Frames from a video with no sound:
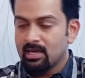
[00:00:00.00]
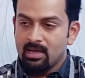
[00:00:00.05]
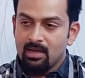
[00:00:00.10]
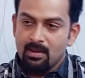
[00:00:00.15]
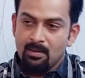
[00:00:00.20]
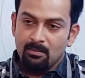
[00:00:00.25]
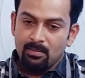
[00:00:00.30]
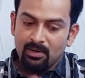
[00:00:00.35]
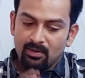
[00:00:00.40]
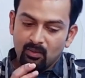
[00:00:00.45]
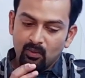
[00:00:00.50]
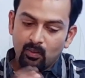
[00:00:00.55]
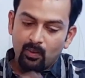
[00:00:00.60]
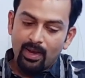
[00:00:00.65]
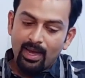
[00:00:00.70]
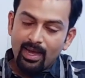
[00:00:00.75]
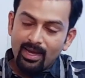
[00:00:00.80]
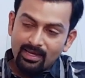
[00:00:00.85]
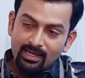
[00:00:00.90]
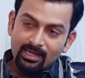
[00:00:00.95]
Right. But
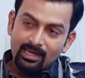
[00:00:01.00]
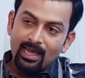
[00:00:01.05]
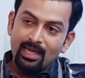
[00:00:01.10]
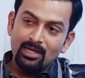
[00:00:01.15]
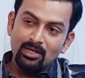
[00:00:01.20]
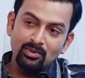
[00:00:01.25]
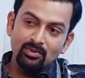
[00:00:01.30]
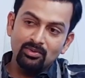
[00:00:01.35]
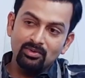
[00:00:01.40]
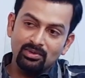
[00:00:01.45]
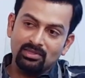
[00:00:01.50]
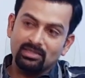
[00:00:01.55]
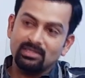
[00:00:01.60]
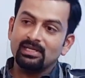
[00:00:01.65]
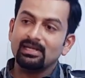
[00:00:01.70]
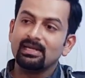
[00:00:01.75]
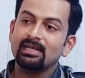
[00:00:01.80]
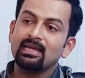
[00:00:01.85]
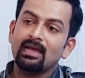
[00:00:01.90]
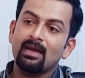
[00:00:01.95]
where can you
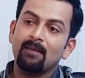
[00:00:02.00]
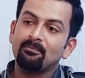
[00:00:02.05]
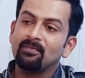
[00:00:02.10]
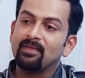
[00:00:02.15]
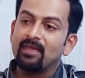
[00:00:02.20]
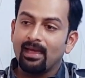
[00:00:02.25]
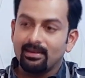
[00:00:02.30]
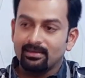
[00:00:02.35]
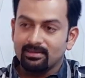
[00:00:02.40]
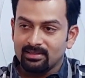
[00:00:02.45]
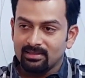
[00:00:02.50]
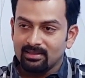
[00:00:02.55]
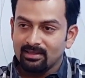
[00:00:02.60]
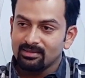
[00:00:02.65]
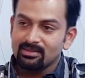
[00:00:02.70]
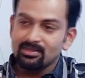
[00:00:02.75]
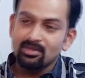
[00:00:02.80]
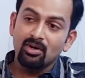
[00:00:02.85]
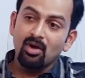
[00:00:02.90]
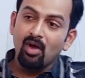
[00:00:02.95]
really up the ante?
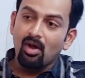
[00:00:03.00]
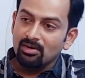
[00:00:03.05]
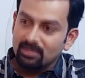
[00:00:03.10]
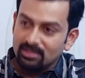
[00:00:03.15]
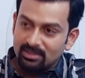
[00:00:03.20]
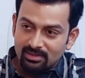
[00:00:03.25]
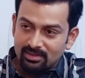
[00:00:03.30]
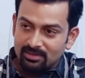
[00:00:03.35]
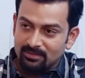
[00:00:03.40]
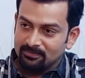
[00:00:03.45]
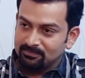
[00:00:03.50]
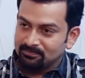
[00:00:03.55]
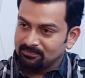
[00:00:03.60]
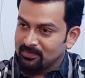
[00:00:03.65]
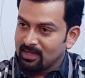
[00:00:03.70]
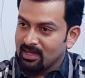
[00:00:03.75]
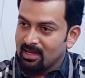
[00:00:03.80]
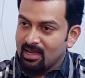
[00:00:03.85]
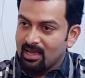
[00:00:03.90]
It's your content. Hmm.